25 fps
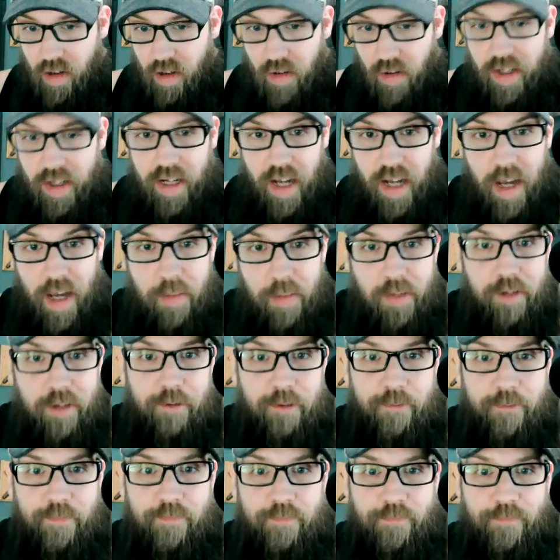going to happen
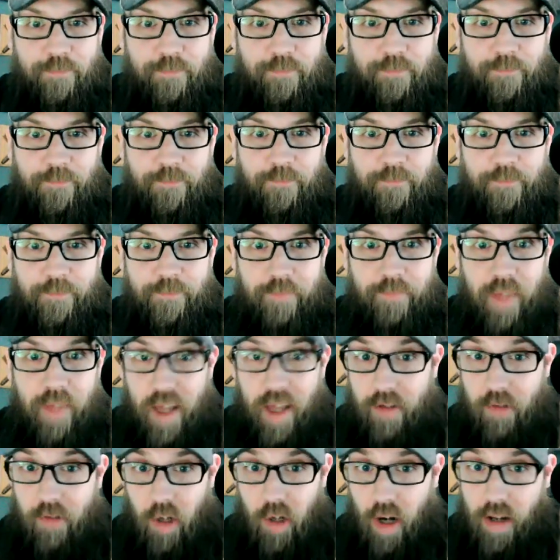
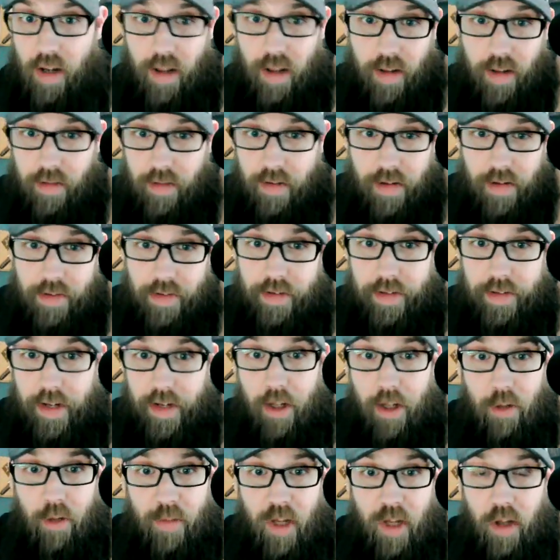ever. I hit, you could
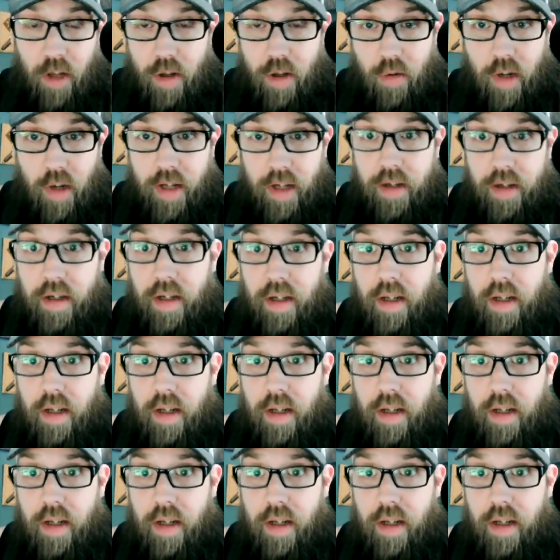yell at me all you want.